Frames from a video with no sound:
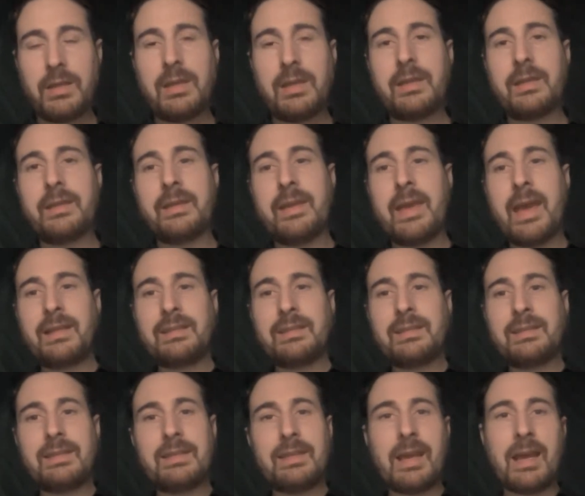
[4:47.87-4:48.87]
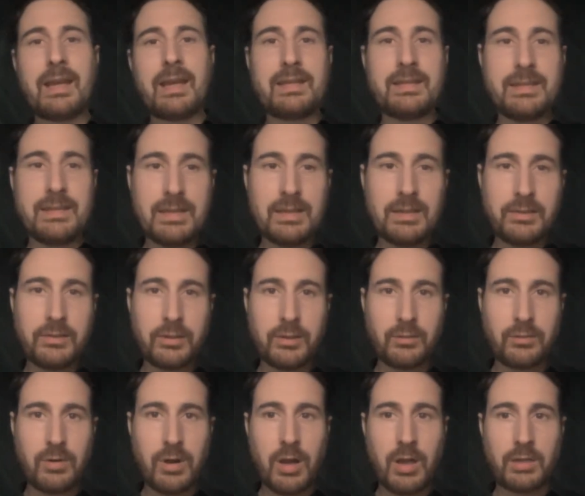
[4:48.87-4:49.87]
It gets the ideas
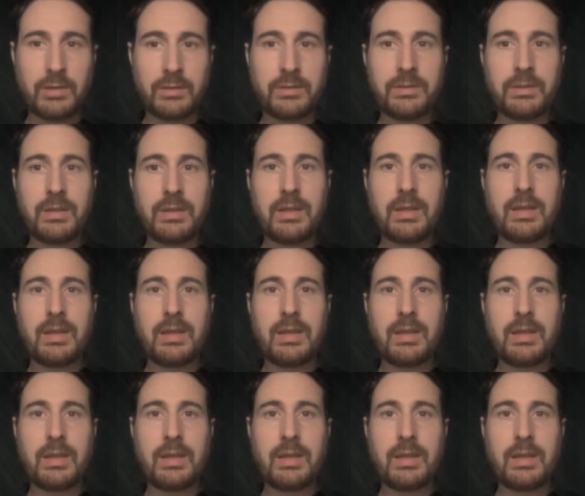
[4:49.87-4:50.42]
across.